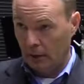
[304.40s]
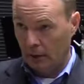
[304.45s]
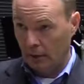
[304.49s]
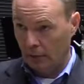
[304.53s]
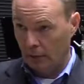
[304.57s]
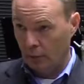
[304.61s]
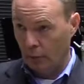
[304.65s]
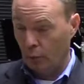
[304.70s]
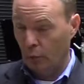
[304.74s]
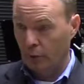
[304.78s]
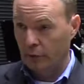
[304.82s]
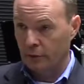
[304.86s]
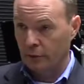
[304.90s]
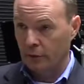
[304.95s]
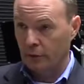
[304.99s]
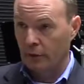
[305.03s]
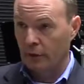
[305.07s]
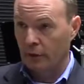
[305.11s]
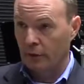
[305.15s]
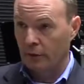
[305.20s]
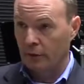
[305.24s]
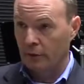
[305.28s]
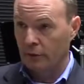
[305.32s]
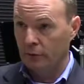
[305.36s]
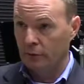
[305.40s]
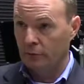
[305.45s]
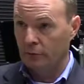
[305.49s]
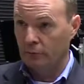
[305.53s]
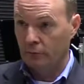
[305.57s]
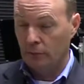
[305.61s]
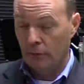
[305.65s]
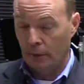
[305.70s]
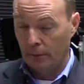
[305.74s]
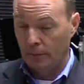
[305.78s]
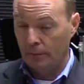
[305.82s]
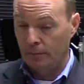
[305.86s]
as it's whizzing around in
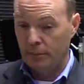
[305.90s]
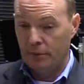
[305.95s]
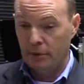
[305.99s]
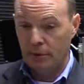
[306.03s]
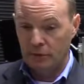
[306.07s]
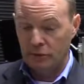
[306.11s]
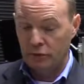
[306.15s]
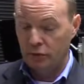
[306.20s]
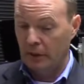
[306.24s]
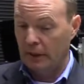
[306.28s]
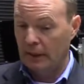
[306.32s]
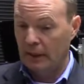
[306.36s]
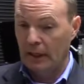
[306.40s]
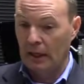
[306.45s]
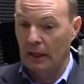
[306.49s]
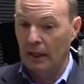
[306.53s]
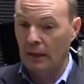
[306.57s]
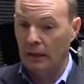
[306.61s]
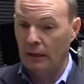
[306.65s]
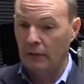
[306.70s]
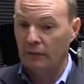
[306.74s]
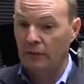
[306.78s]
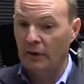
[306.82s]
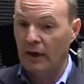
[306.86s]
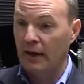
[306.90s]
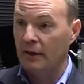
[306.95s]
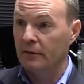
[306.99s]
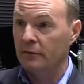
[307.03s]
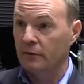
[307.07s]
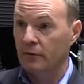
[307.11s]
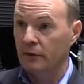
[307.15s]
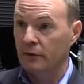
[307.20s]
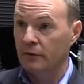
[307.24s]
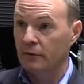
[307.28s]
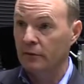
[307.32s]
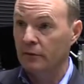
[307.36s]
the gigantic
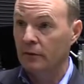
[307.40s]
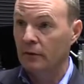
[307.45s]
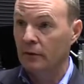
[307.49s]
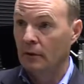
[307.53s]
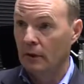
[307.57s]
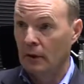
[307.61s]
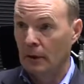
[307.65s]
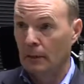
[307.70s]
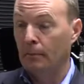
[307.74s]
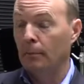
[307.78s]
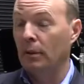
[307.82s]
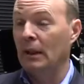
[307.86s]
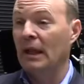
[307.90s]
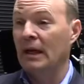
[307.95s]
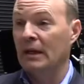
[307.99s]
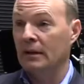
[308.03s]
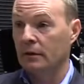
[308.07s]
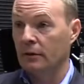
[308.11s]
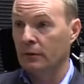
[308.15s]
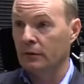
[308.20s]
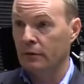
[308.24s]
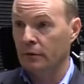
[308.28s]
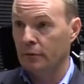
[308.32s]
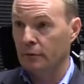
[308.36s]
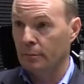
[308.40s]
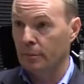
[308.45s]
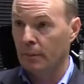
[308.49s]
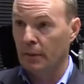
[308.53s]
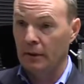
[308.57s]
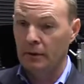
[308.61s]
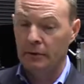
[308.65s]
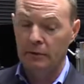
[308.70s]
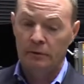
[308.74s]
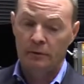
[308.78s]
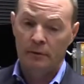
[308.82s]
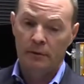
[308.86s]
vastness and blackness of
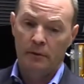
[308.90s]
space?